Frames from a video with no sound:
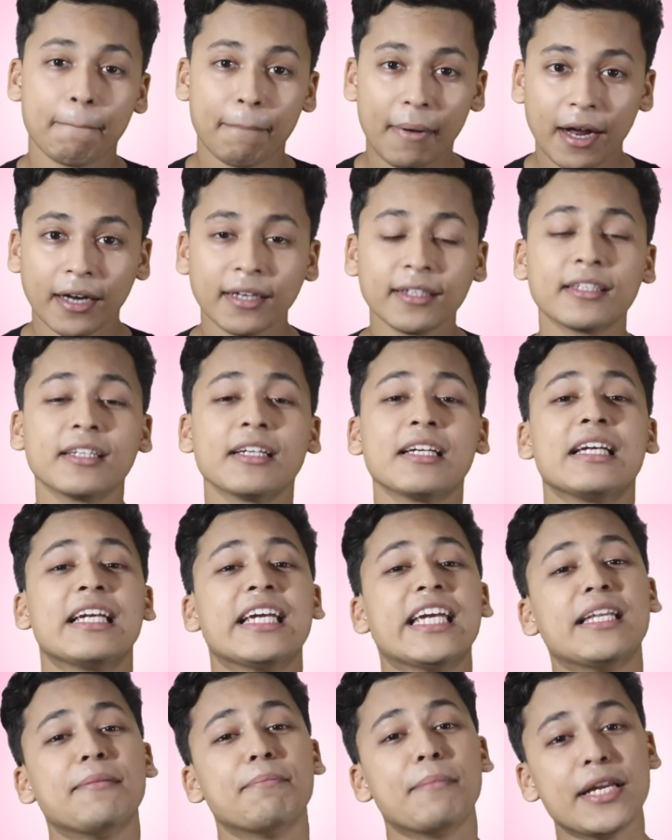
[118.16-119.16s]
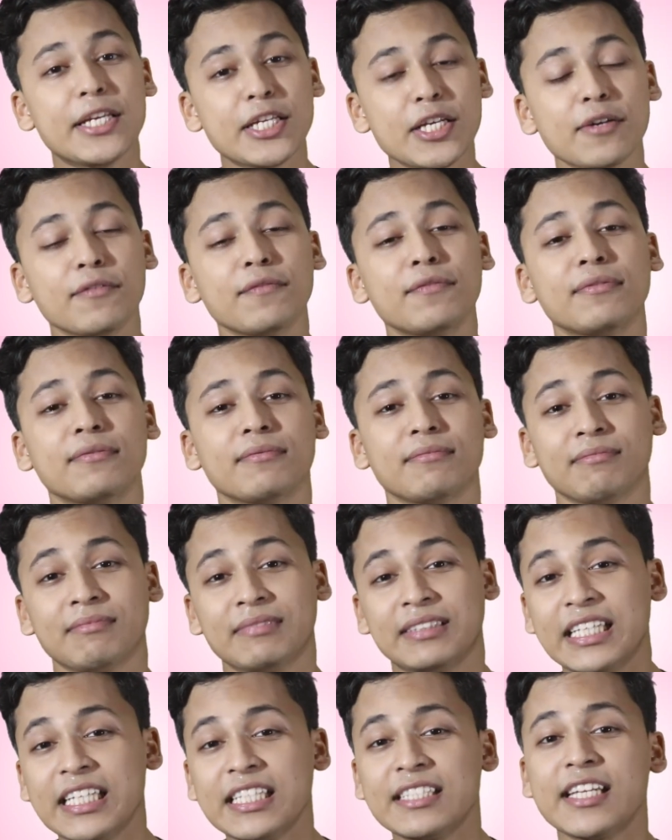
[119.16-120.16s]
But in many of
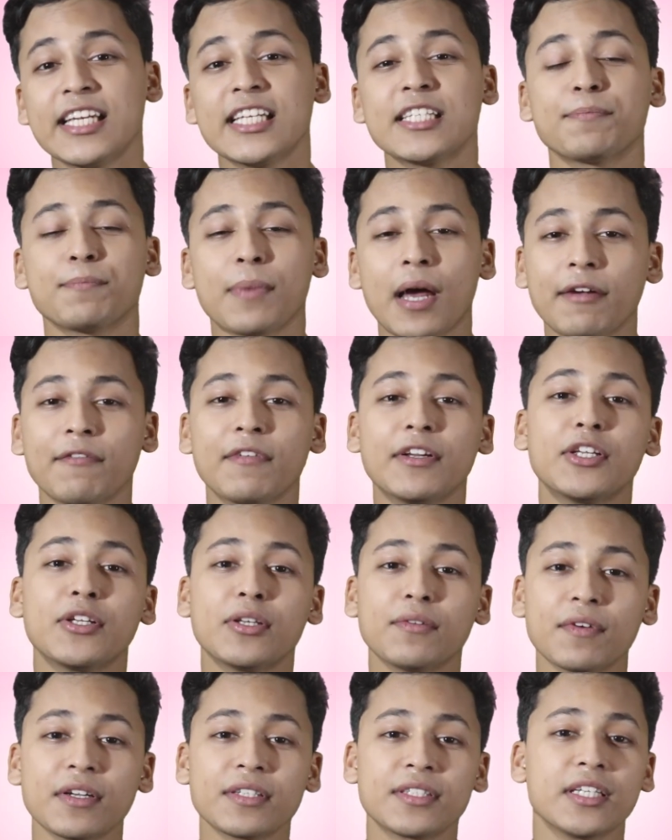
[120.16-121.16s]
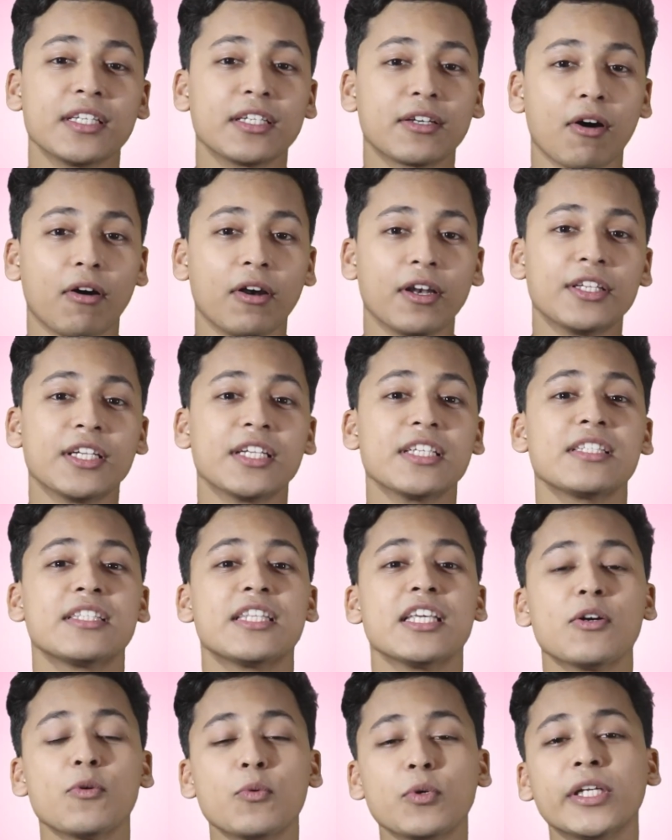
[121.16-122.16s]
these days private universities and colleges,
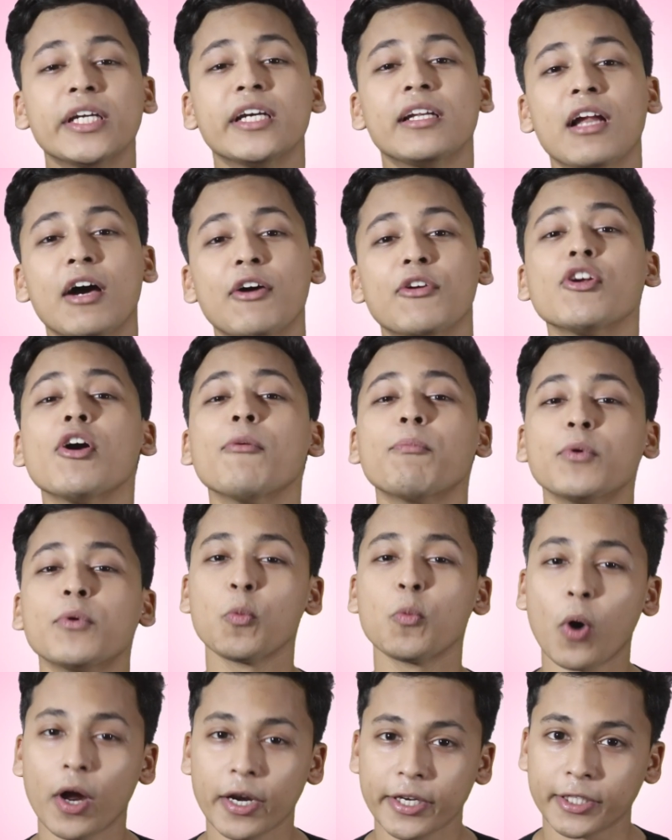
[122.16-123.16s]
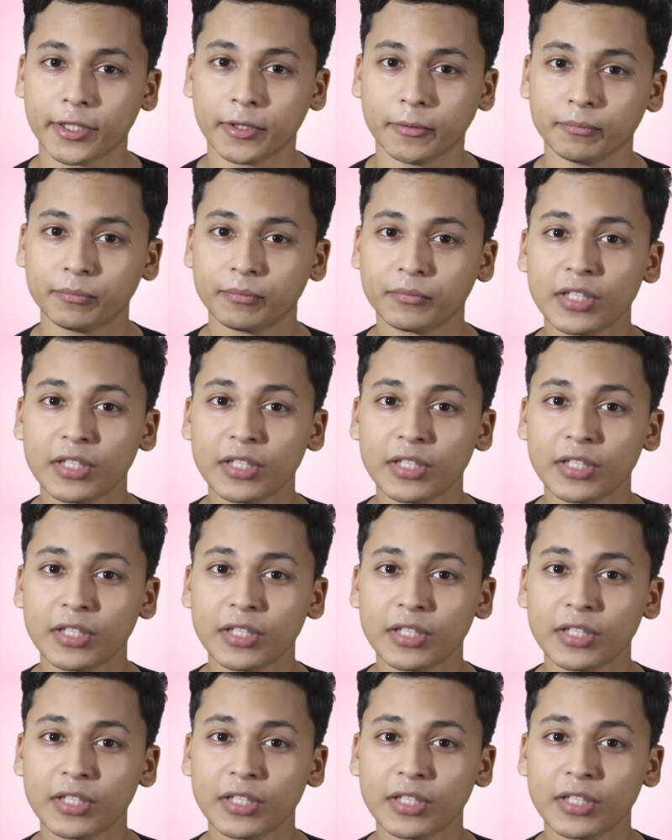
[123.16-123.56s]
they only allow you 1 year.